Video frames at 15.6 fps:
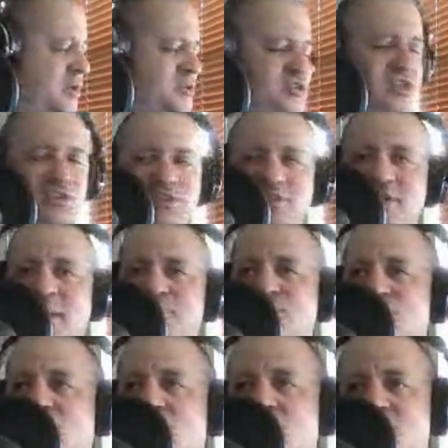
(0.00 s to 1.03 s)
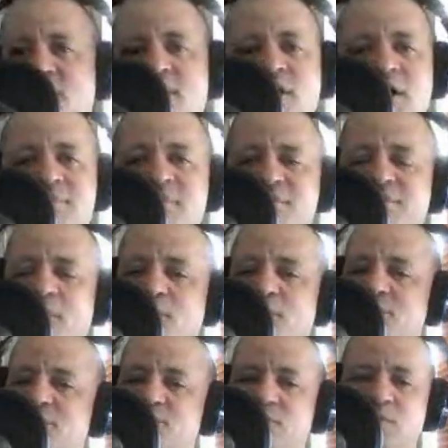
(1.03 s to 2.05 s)
Jesus, I'm sorry with the coughing,
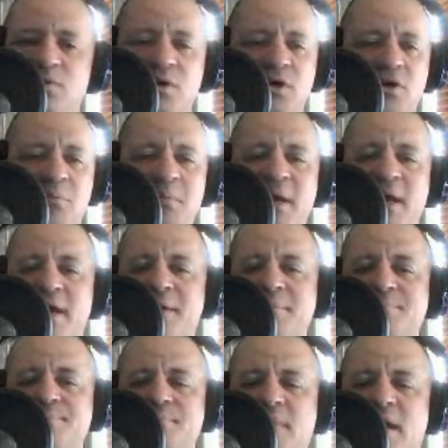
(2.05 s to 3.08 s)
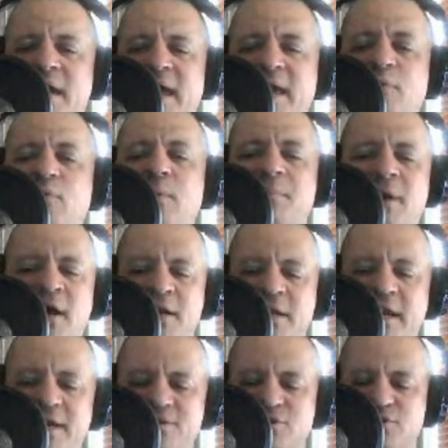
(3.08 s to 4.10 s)
folks. Oh, man, I hate when
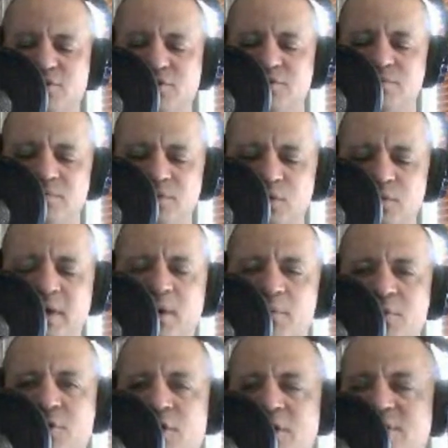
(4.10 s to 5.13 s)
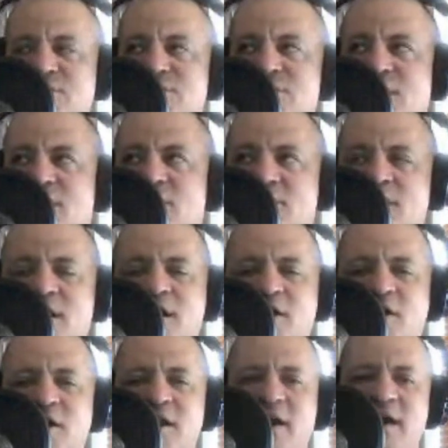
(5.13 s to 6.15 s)
podcasters do that, when they're like sick on the
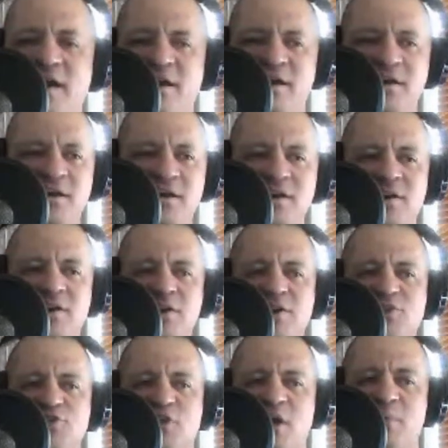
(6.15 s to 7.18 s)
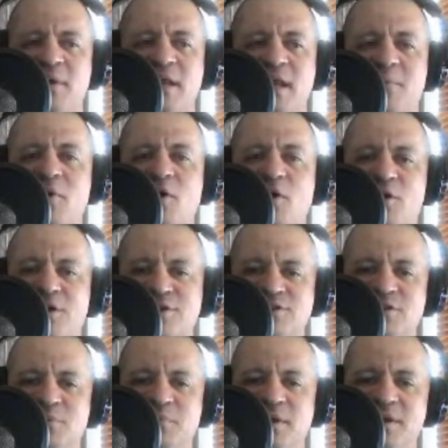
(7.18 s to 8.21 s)
air. And I try my damn
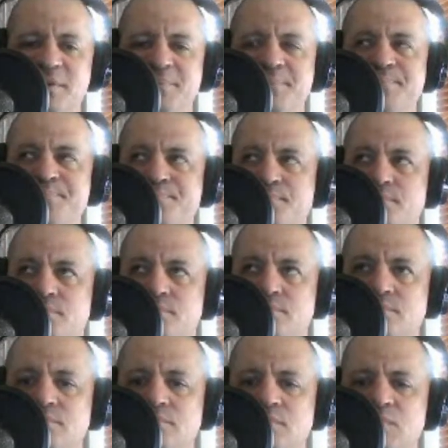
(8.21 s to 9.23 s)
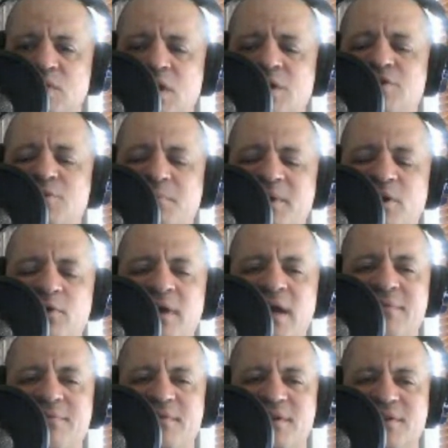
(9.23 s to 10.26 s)
hardest to be
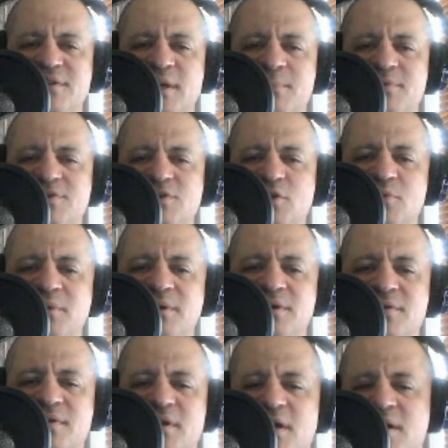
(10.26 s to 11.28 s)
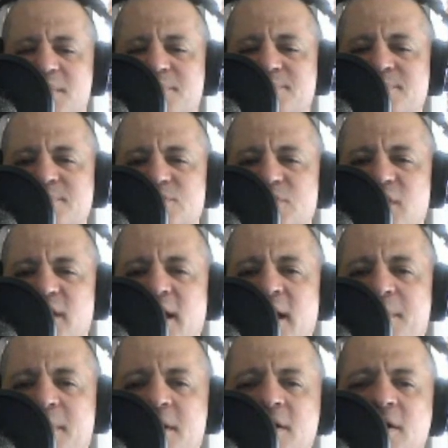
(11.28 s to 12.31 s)
okay for this episode, but it's going to
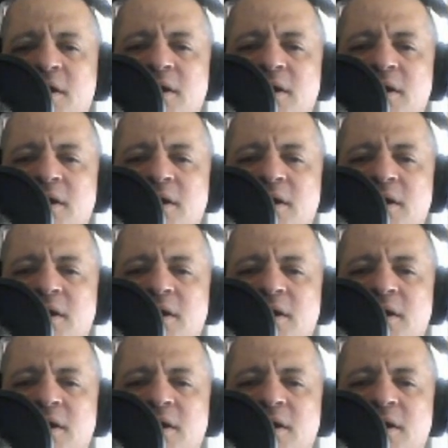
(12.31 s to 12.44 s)
happen.